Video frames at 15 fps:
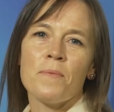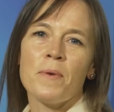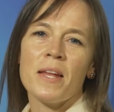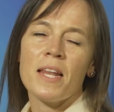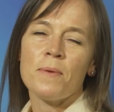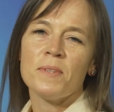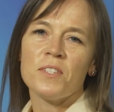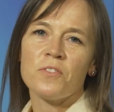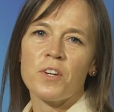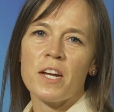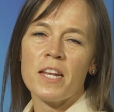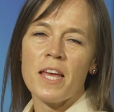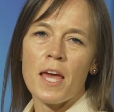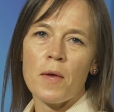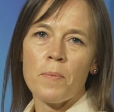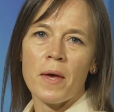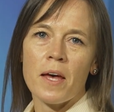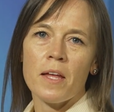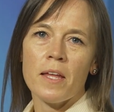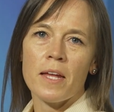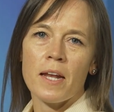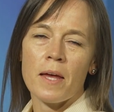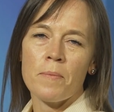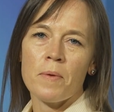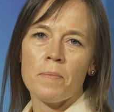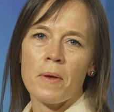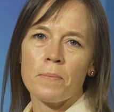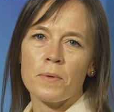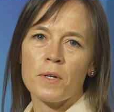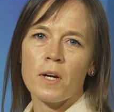my name is Franny Apel, and I'm a
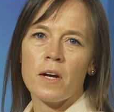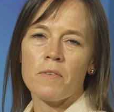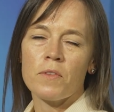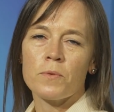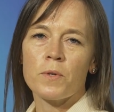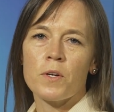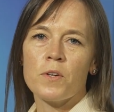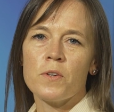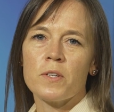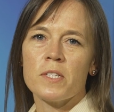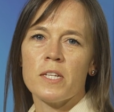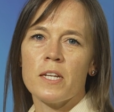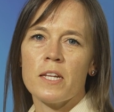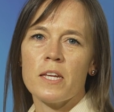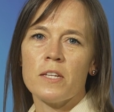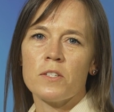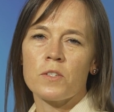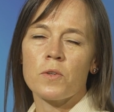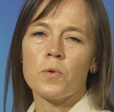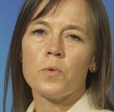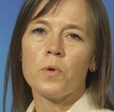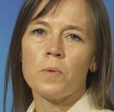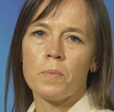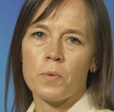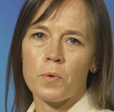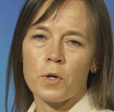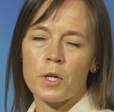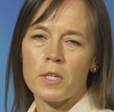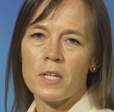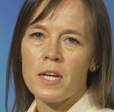member of the Roanoke City School
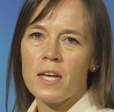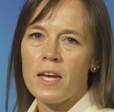Board.